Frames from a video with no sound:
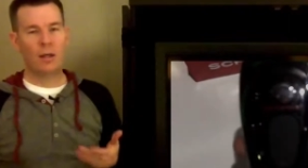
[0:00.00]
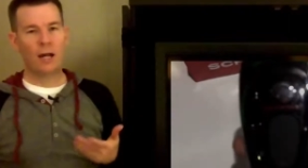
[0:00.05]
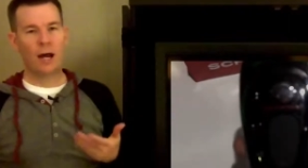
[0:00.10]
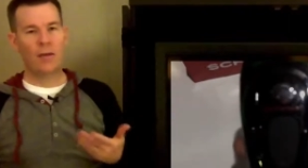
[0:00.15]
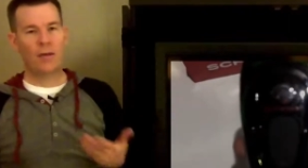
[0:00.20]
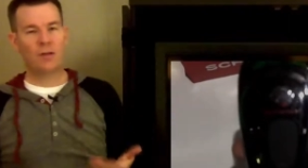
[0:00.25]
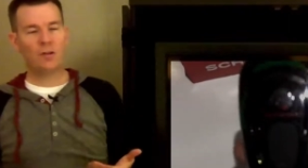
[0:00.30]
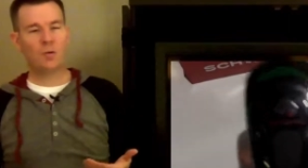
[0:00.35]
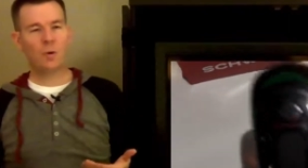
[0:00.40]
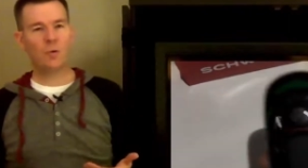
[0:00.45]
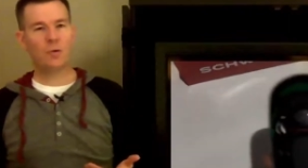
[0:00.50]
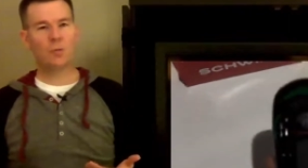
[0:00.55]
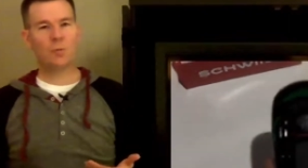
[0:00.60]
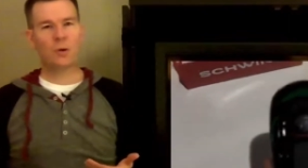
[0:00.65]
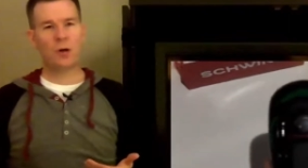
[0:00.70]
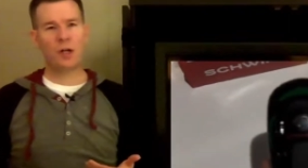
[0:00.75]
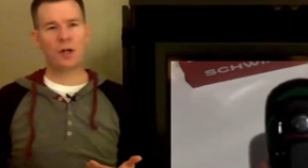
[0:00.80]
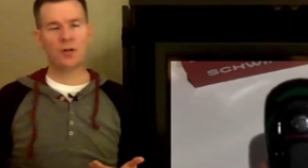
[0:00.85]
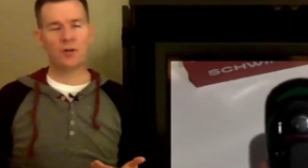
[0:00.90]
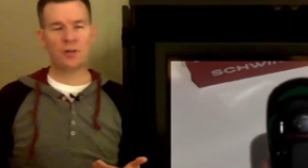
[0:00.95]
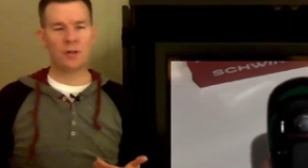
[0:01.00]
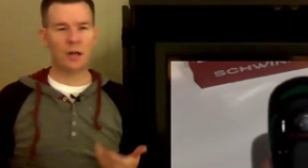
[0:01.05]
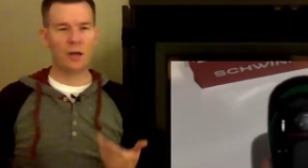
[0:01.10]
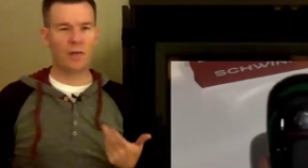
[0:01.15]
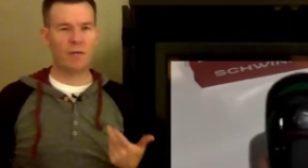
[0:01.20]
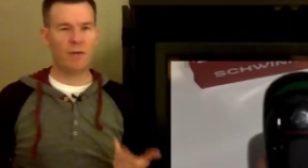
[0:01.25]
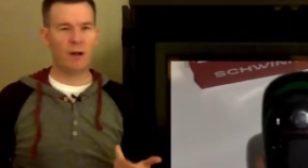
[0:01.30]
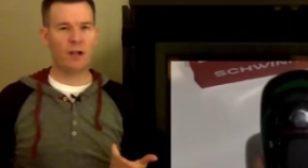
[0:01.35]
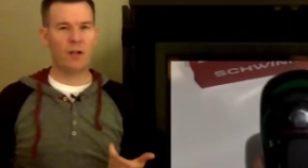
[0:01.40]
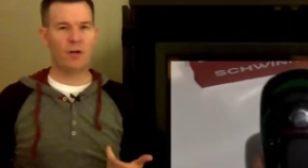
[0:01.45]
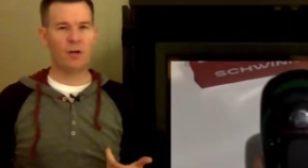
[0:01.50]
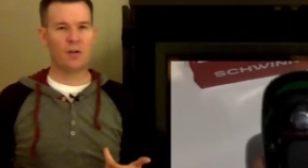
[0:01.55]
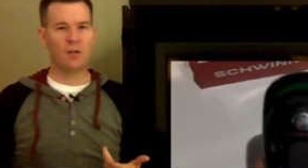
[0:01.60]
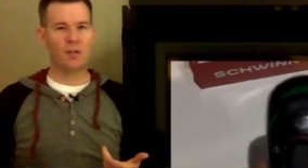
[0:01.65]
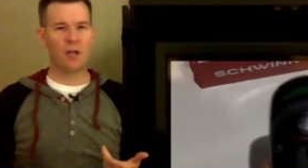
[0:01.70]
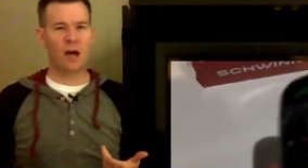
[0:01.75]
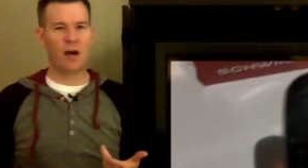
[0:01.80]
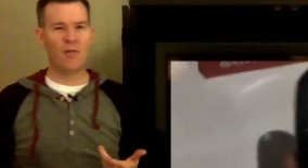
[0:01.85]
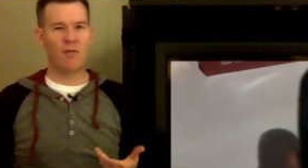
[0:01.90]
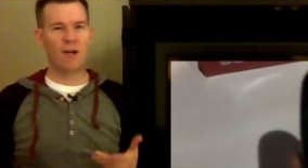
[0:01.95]
Now this one was pretty interesting. It fell under
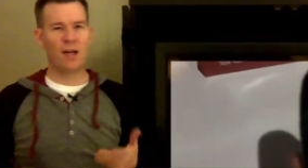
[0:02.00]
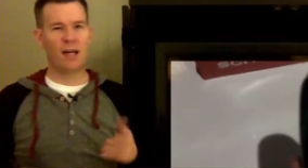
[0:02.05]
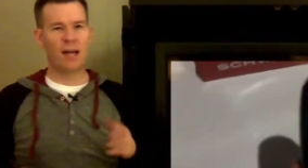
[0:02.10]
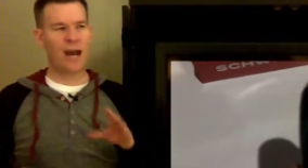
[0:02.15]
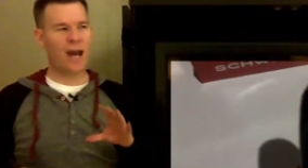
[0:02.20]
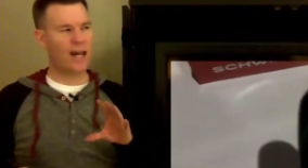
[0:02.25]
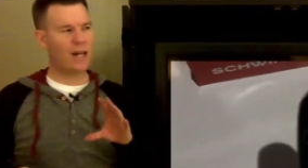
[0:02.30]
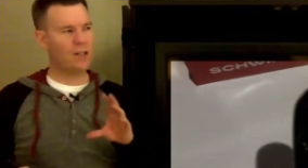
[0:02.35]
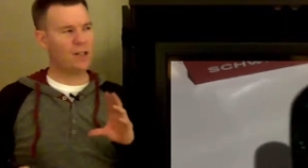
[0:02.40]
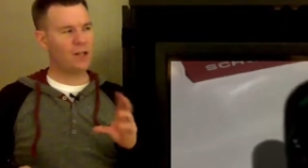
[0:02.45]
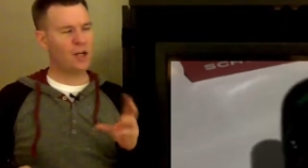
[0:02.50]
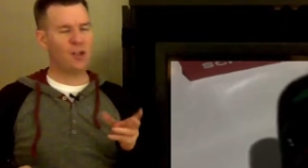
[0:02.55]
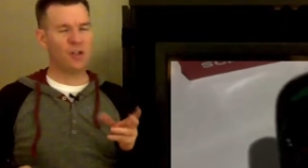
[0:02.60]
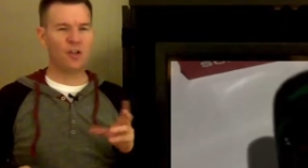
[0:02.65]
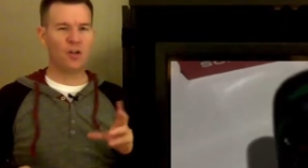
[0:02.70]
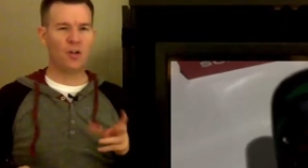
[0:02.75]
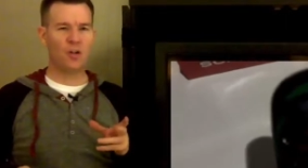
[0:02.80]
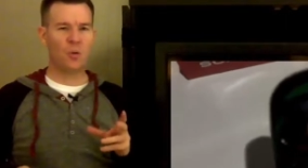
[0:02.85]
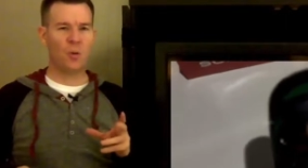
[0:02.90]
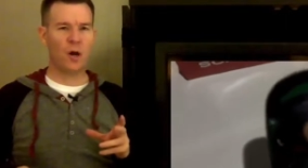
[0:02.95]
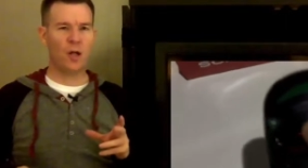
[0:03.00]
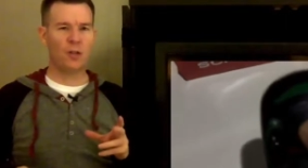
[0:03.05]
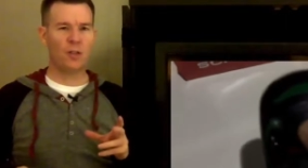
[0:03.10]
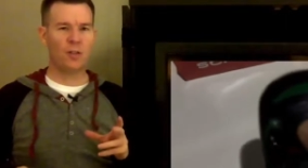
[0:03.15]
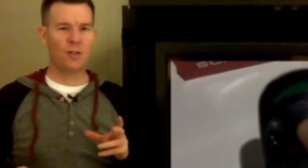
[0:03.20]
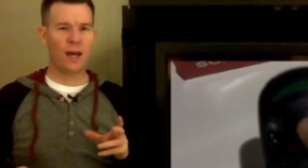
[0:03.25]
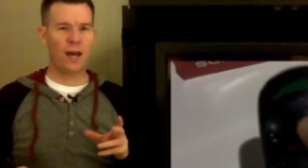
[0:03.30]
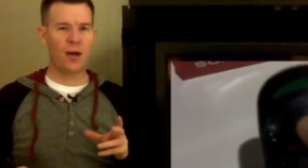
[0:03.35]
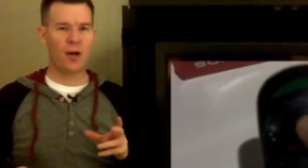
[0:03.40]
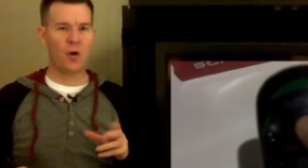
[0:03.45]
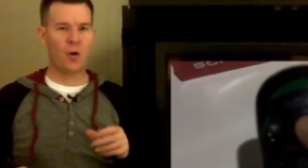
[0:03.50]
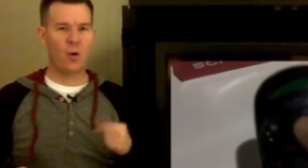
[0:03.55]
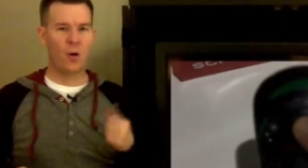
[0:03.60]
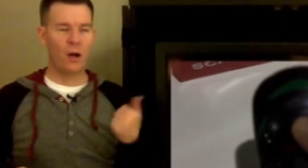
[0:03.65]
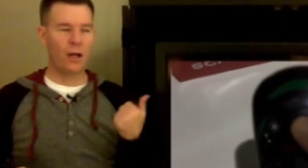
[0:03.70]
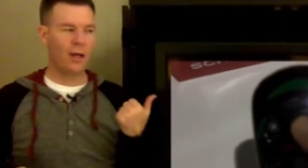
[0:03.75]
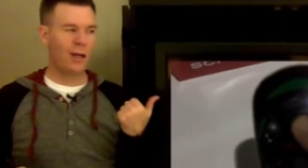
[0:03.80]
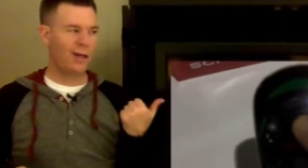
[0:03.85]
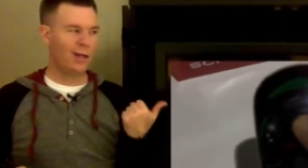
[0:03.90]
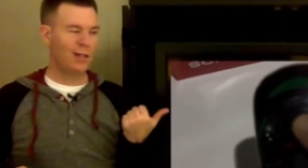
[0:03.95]
stuff, and it kind of touched on the wellness
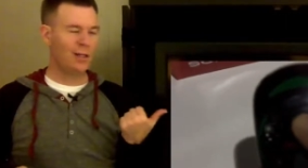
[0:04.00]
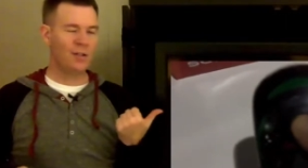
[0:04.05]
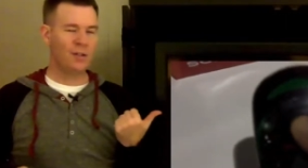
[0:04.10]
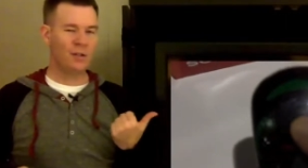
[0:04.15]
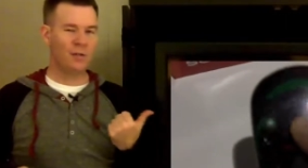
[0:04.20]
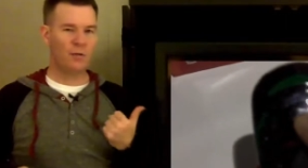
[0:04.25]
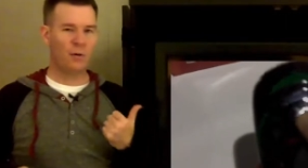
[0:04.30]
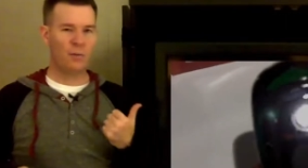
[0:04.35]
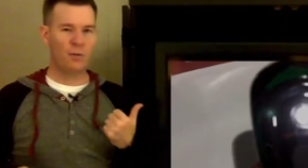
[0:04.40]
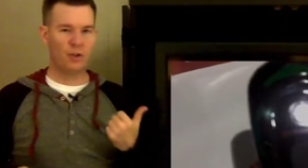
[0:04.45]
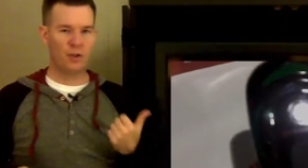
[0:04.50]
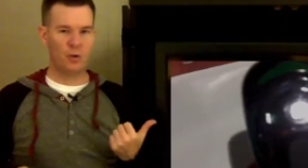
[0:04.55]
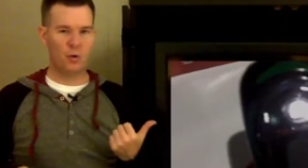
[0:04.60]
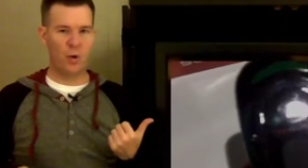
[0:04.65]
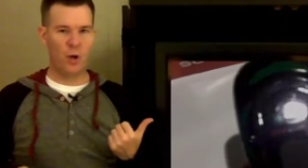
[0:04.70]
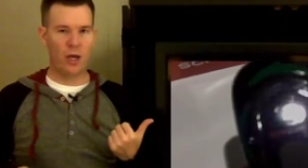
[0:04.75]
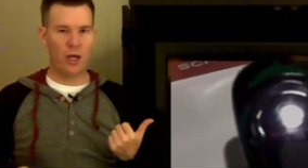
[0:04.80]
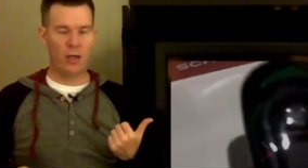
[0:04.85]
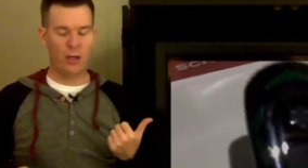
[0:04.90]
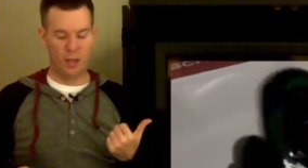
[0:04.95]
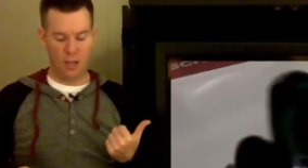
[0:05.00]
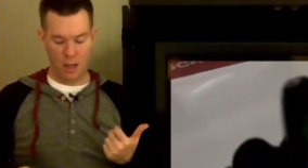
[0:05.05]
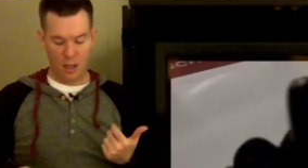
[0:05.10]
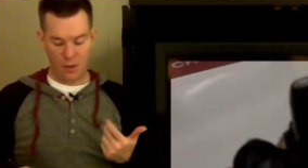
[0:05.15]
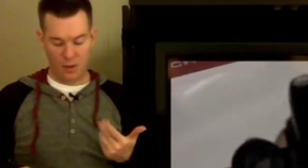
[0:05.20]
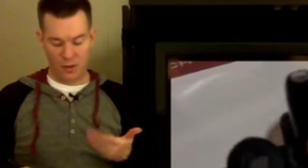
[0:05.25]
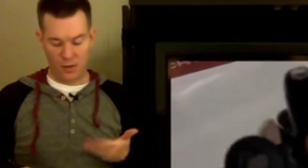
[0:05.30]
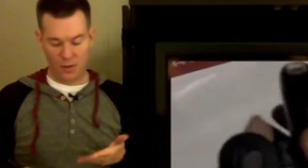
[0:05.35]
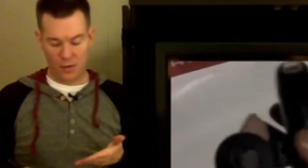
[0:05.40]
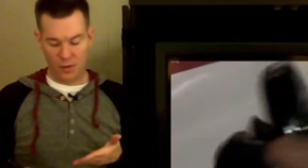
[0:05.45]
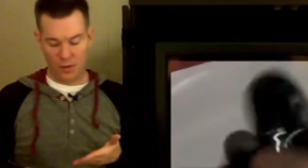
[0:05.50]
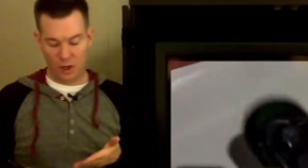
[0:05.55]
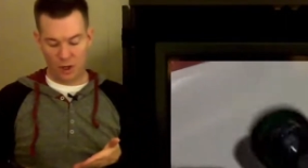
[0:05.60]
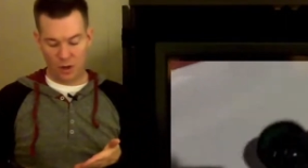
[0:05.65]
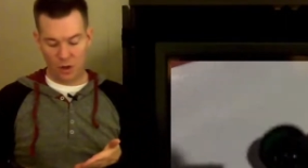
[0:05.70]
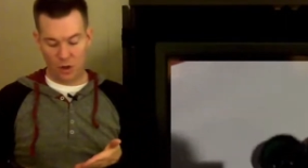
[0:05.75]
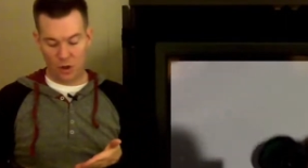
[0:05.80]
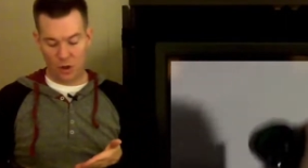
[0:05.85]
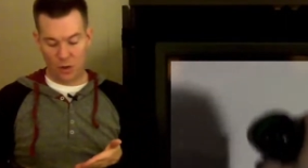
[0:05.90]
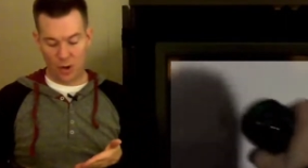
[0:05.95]
category. This is from Schwinn. This is
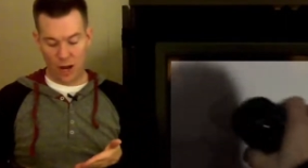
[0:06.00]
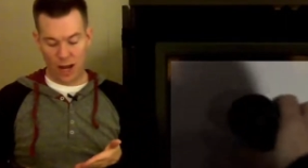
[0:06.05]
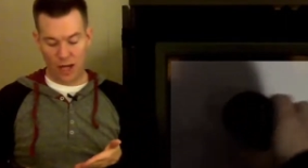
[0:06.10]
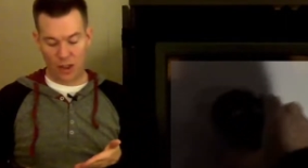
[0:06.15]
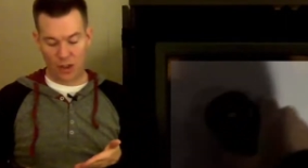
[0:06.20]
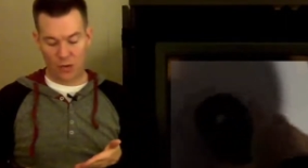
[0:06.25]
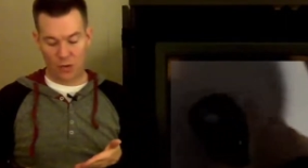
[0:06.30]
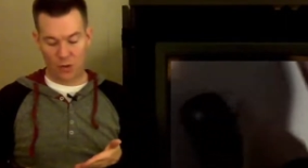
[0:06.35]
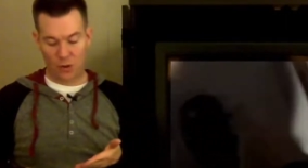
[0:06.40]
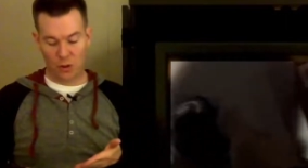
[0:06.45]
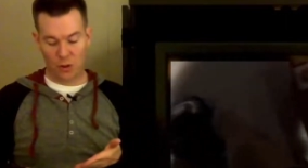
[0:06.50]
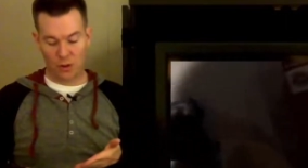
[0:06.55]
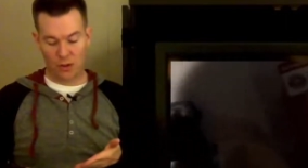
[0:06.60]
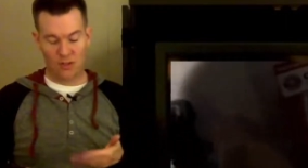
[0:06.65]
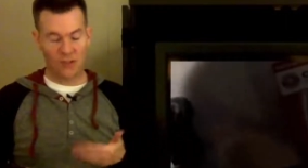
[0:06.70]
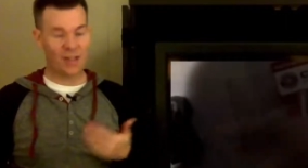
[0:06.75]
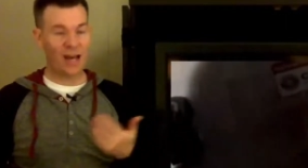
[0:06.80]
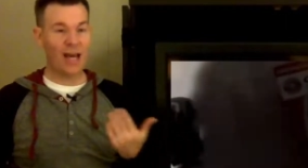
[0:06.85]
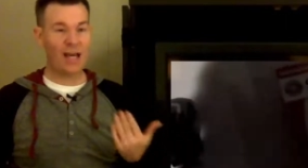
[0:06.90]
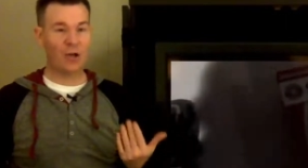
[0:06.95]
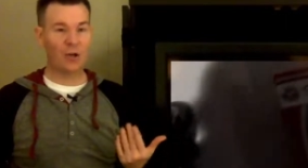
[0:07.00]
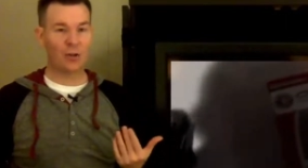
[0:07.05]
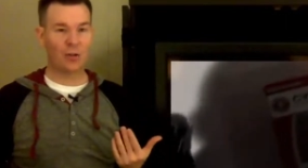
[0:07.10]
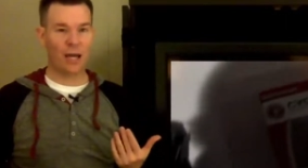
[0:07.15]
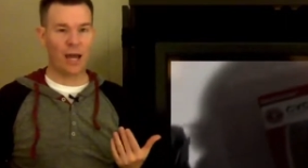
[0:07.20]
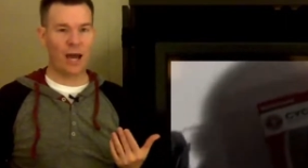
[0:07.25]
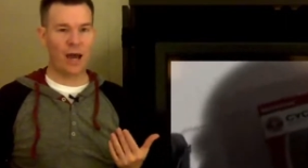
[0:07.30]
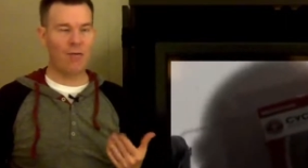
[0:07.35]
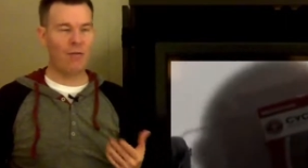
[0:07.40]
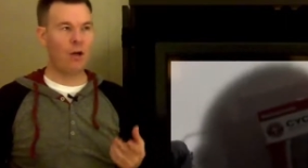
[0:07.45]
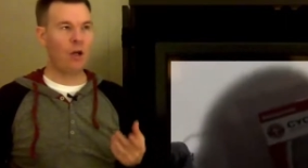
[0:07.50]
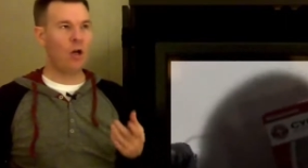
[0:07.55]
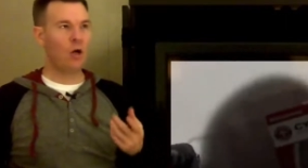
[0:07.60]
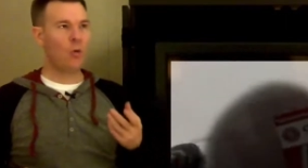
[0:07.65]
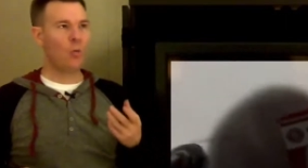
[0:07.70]
their new actual cycle nav.